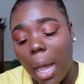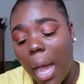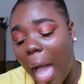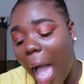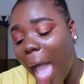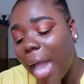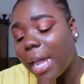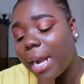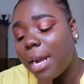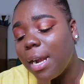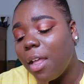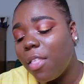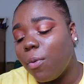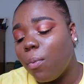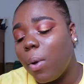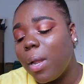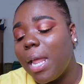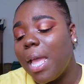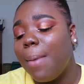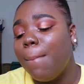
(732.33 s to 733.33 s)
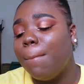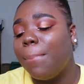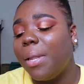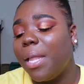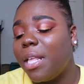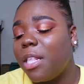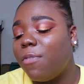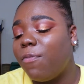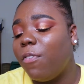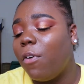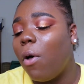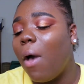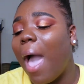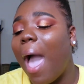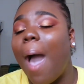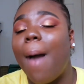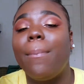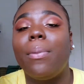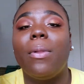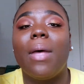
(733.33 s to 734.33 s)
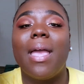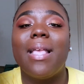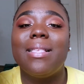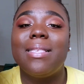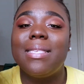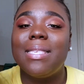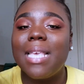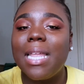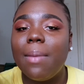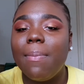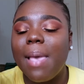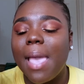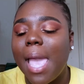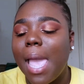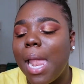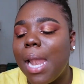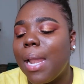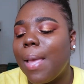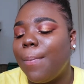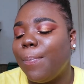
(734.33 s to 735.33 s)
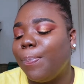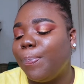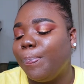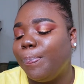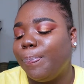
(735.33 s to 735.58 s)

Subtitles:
I got another one in Blissful Apple and Cinnamon.